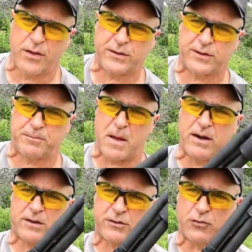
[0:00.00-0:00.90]
This has
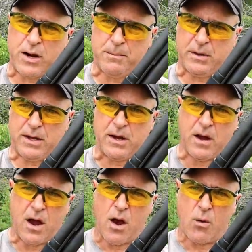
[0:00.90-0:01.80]
been extremely
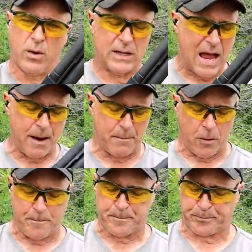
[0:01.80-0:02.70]

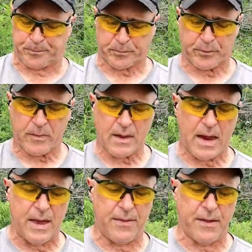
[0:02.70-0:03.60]
reliable
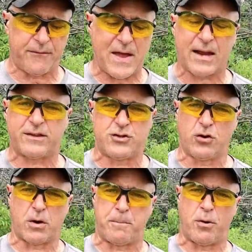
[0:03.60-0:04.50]
and the fact
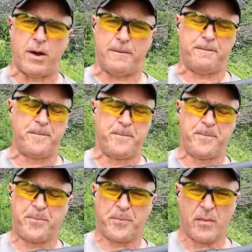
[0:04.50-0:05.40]
that you could put
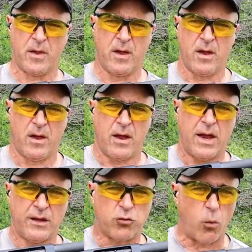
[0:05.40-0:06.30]

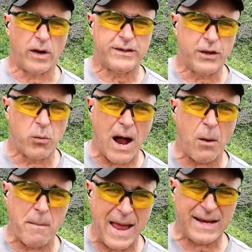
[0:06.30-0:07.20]
a 20
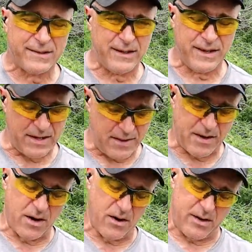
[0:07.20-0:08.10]
round magazine in
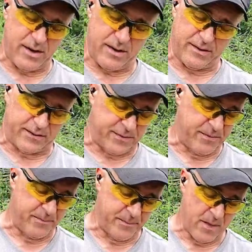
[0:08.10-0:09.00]
there is
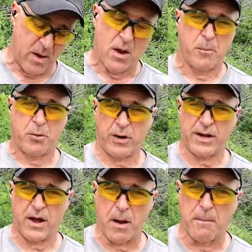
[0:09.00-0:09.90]

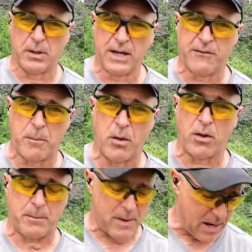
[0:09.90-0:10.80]
pretty
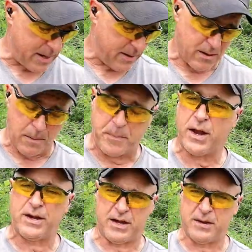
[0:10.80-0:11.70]
unbelievable in my
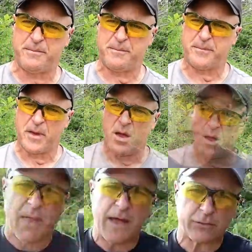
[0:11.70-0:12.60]
opinion.
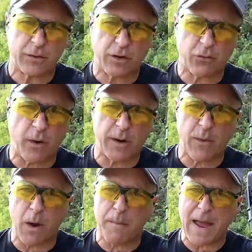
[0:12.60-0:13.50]
That's what the
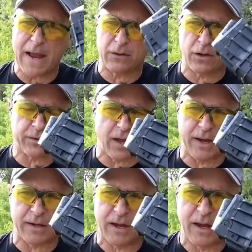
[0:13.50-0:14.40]
20 round mag looks
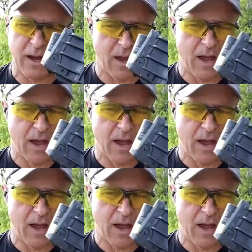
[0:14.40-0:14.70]
like.